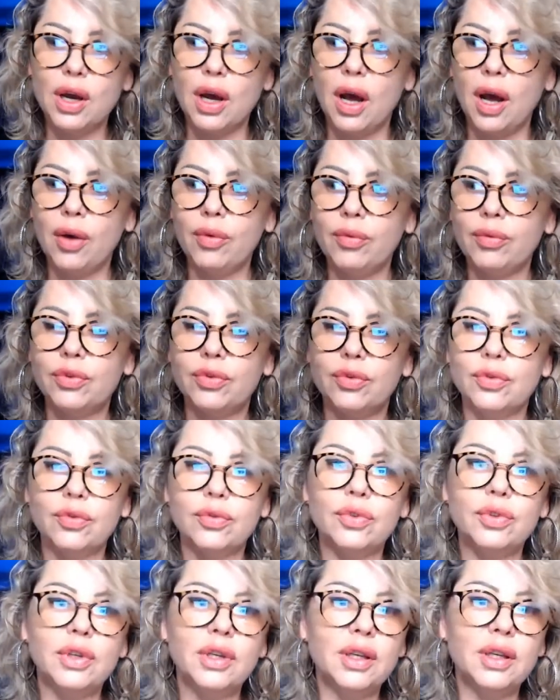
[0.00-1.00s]
I would do
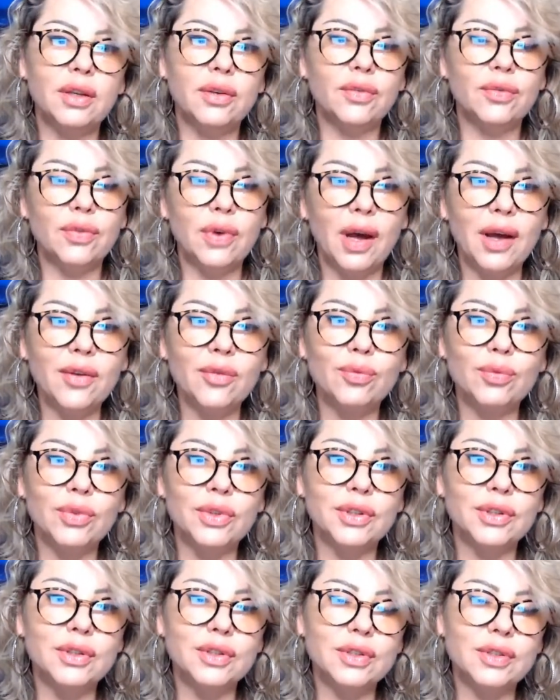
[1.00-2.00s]
3 5
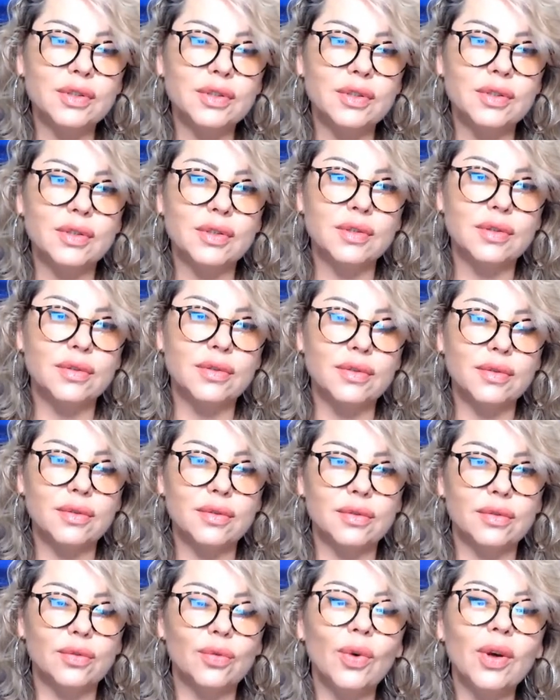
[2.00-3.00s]
minutes,
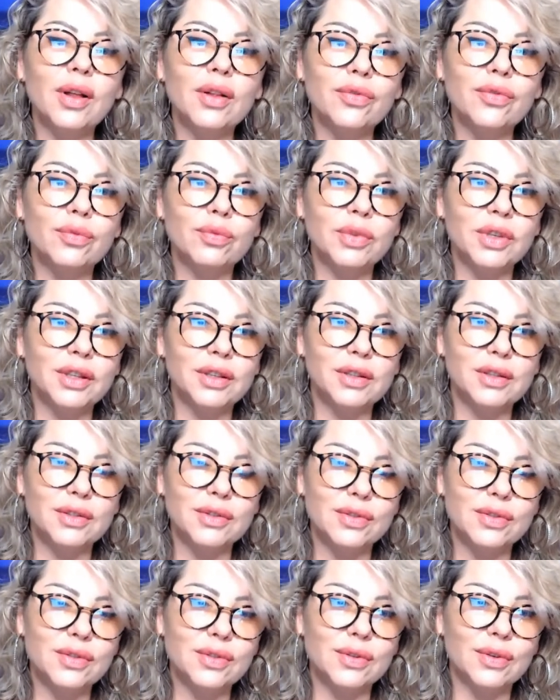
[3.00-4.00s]
12
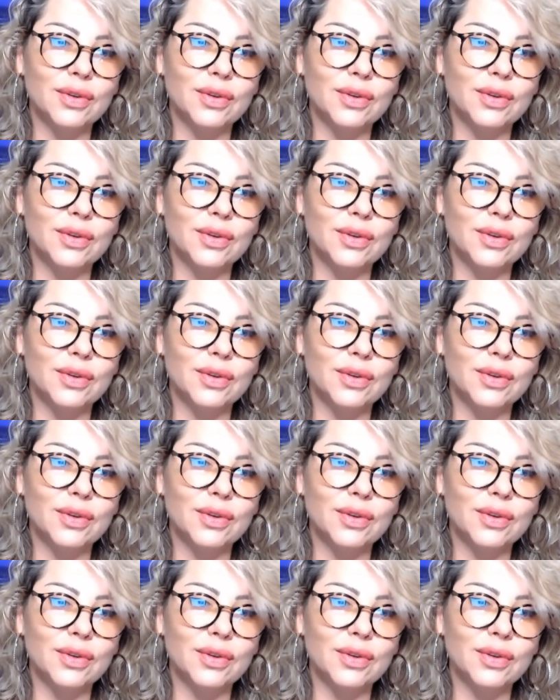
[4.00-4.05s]
minutes.